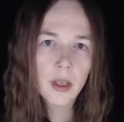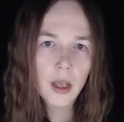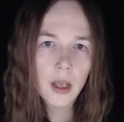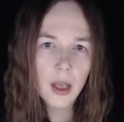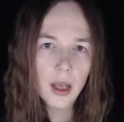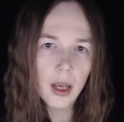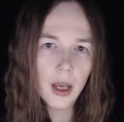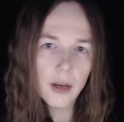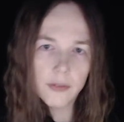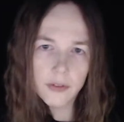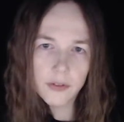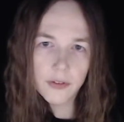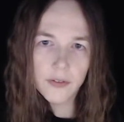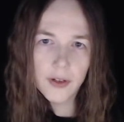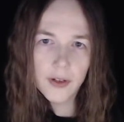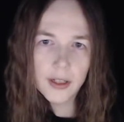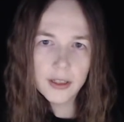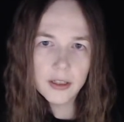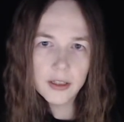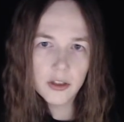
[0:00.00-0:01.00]
After
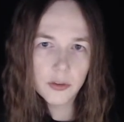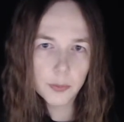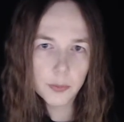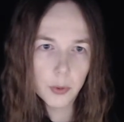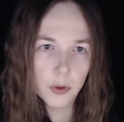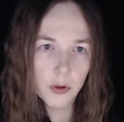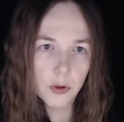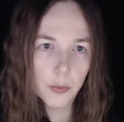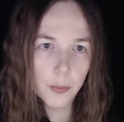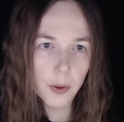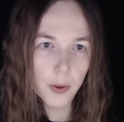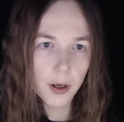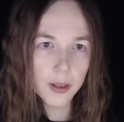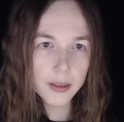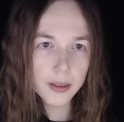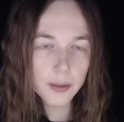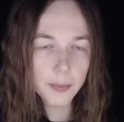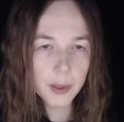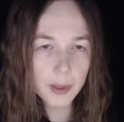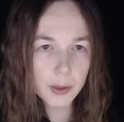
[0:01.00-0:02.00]
finding a spot to park
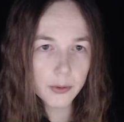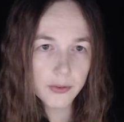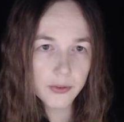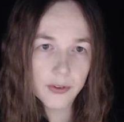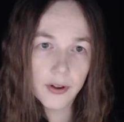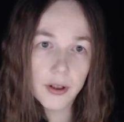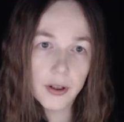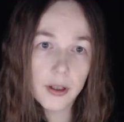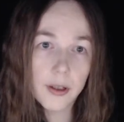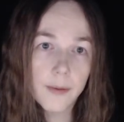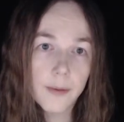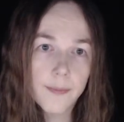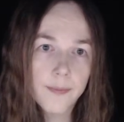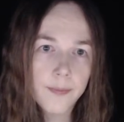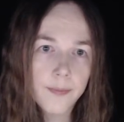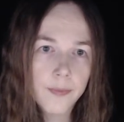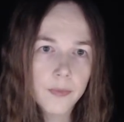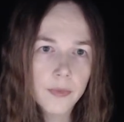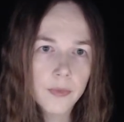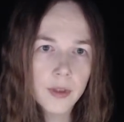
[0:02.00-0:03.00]
the pickup truck,
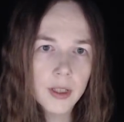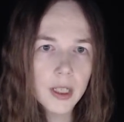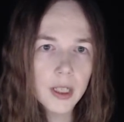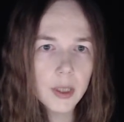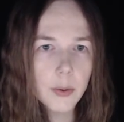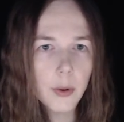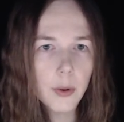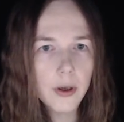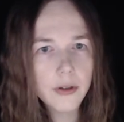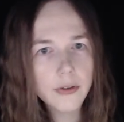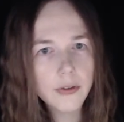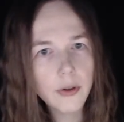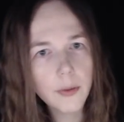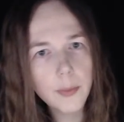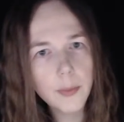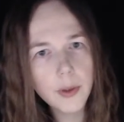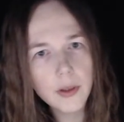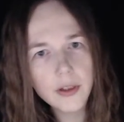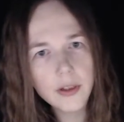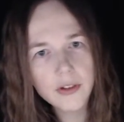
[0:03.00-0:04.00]
he walks to the
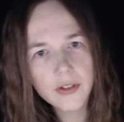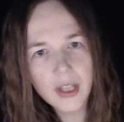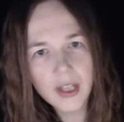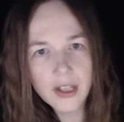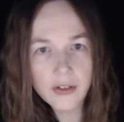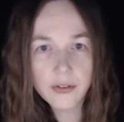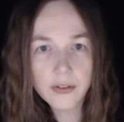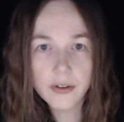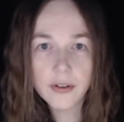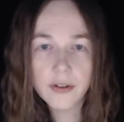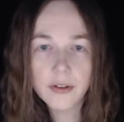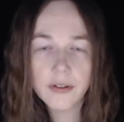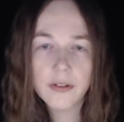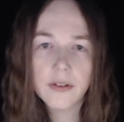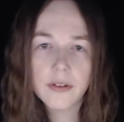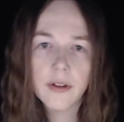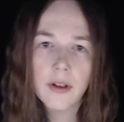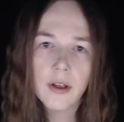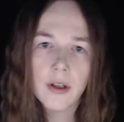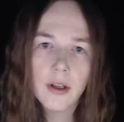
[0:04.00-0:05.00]
building's entrance,
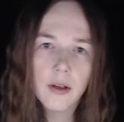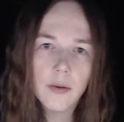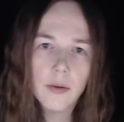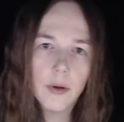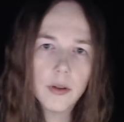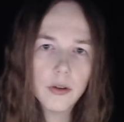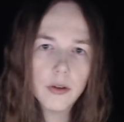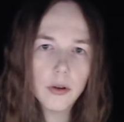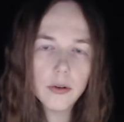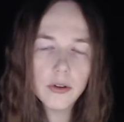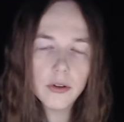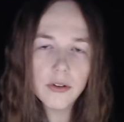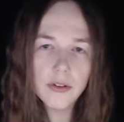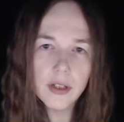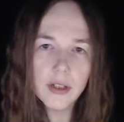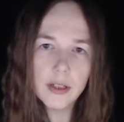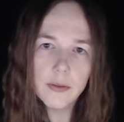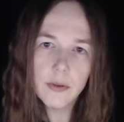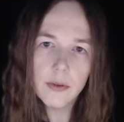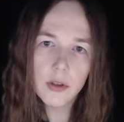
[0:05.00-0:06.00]
while
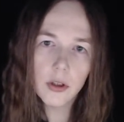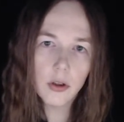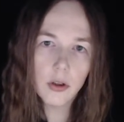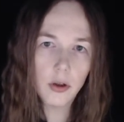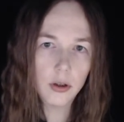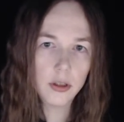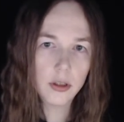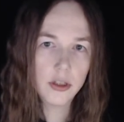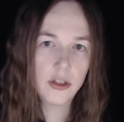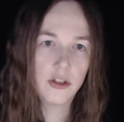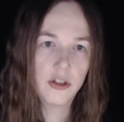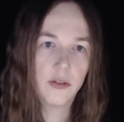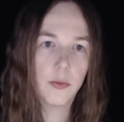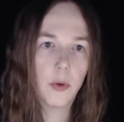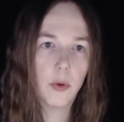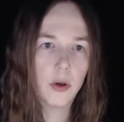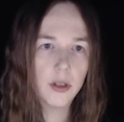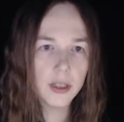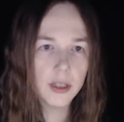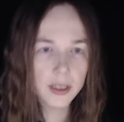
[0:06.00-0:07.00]
noticing what a gorgeous morning it